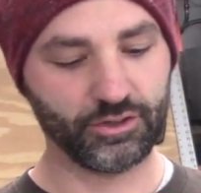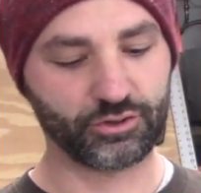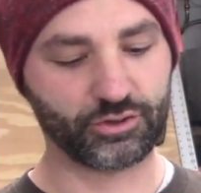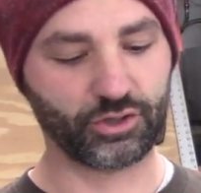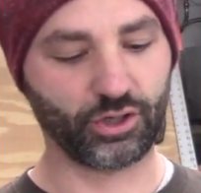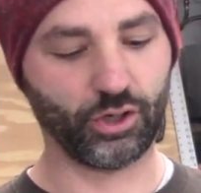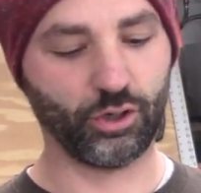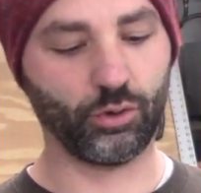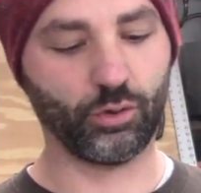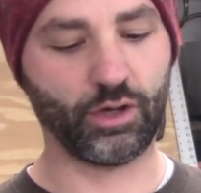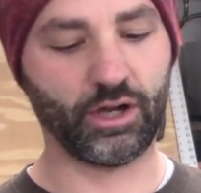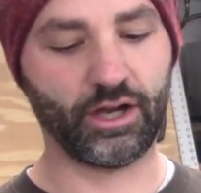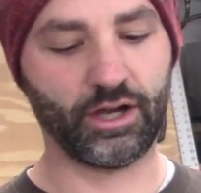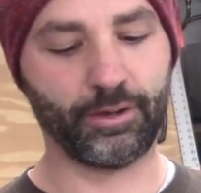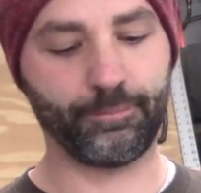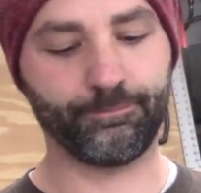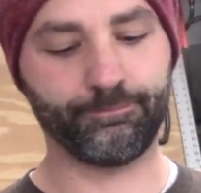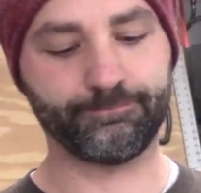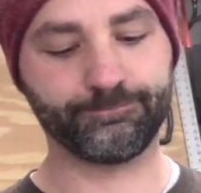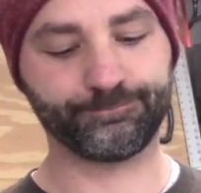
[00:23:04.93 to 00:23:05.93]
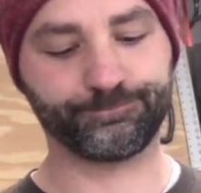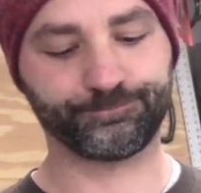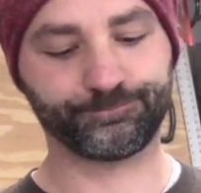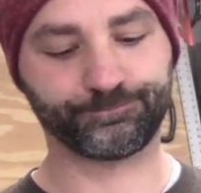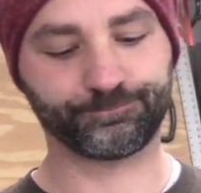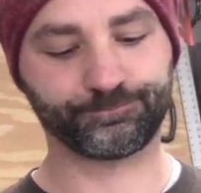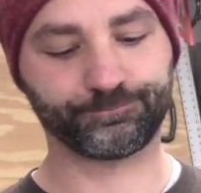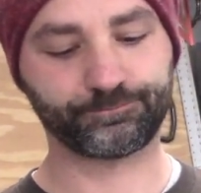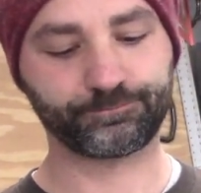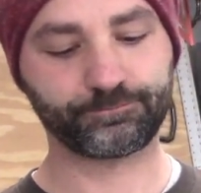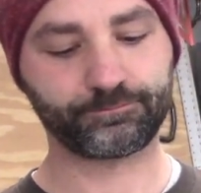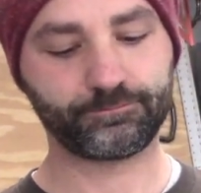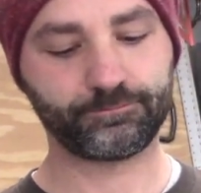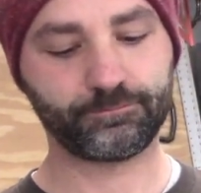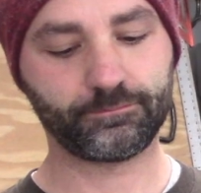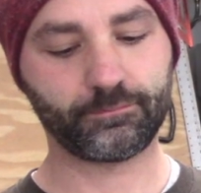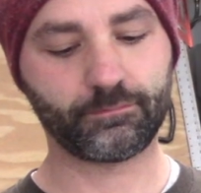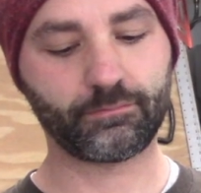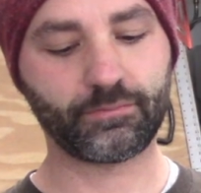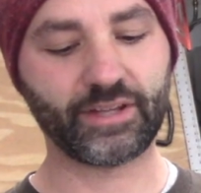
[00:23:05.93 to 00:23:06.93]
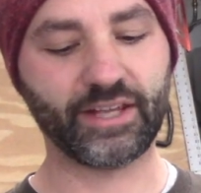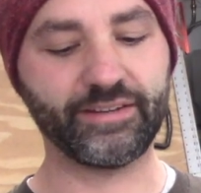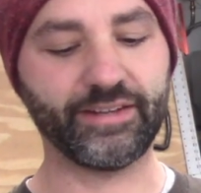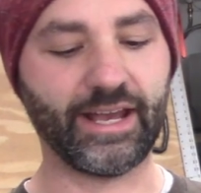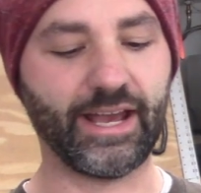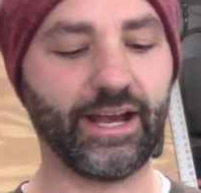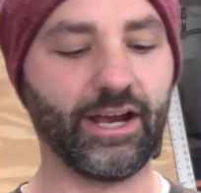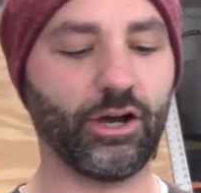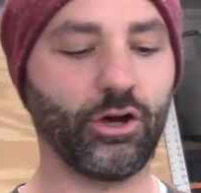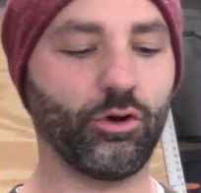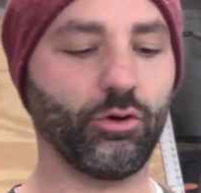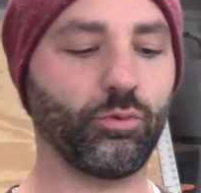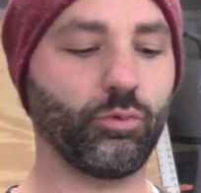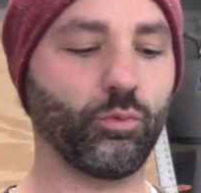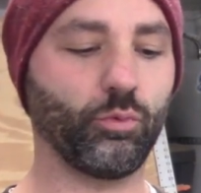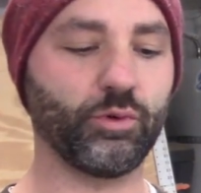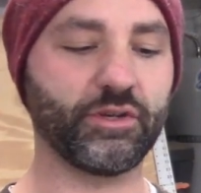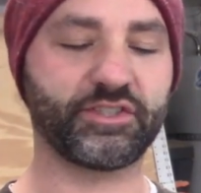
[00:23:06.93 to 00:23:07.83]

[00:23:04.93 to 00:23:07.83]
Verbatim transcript: So um, now